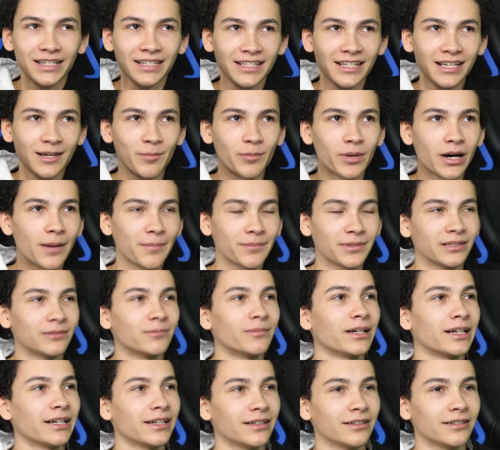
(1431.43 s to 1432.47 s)
idea popped
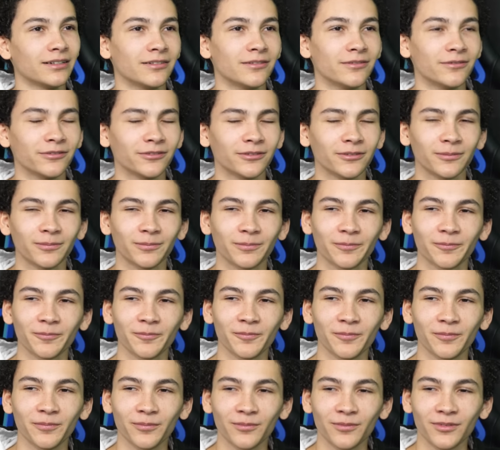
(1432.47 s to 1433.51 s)
in my head of,
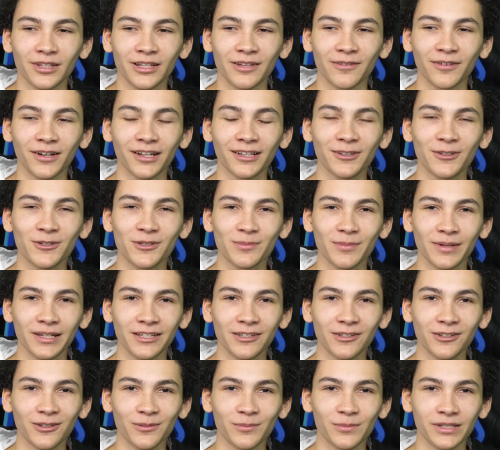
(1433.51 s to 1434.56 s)
if I lose my
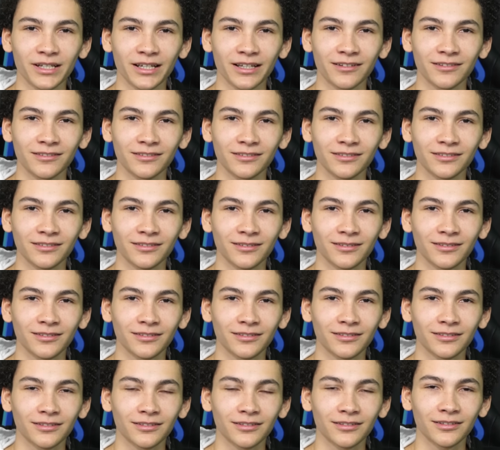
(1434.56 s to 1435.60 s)
YouTube channel,
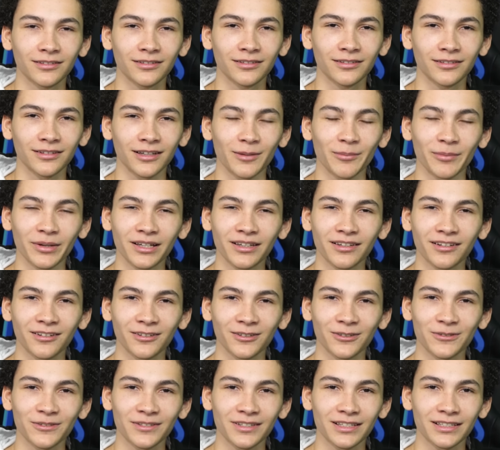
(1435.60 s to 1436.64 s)
am I
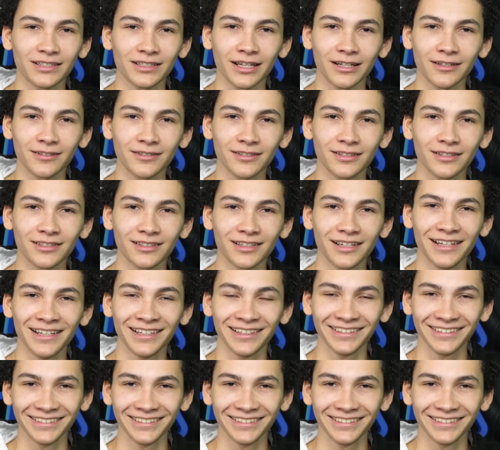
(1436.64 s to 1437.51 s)
gonna lose this house?